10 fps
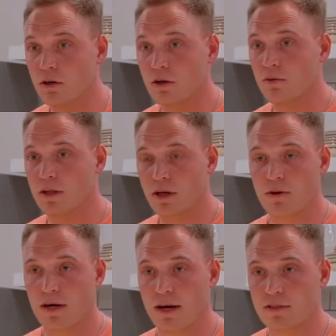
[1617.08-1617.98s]
You're the one that
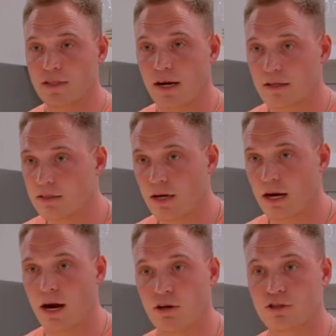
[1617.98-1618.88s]
wanted to have sex.
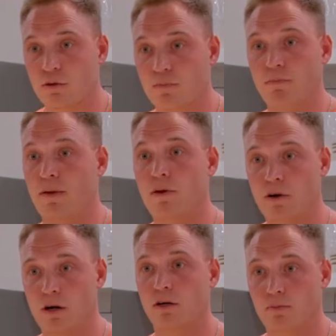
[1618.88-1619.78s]
Yeah, I also did. Maybe
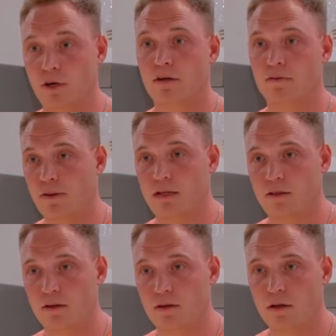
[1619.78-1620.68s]
wanted a little breather from that too.